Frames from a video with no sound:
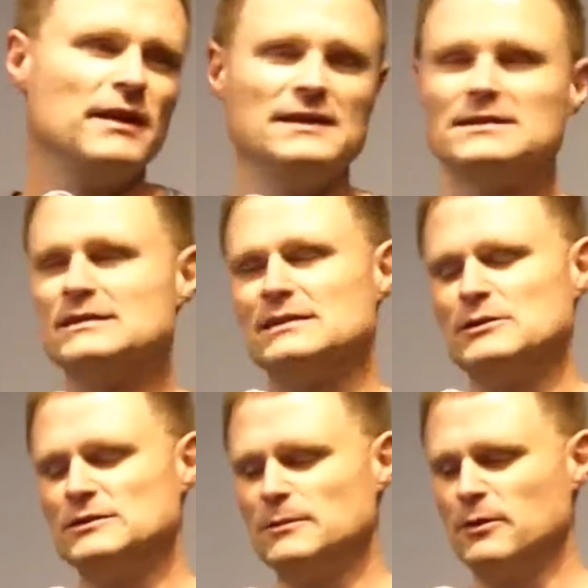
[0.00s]
places at
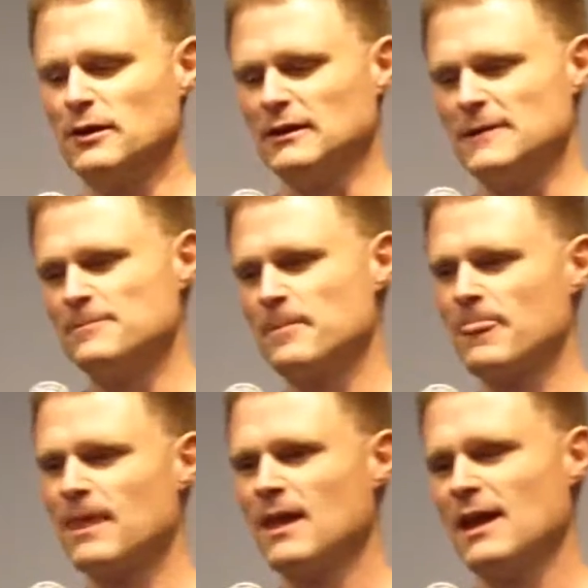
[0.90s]
UC Berkeley,
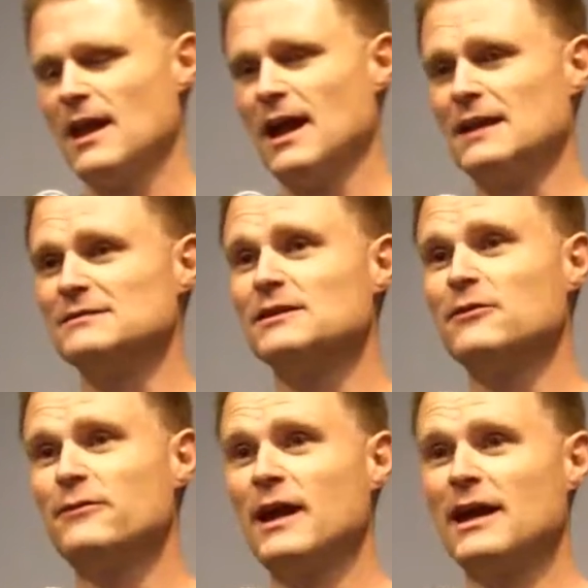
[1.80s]
and his
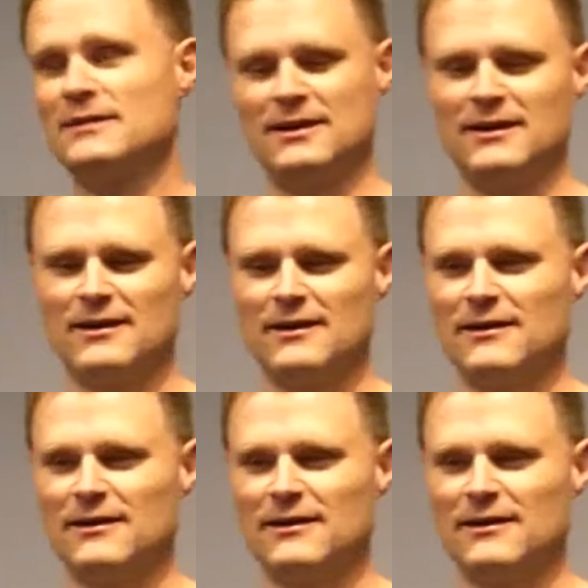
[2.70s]
little friend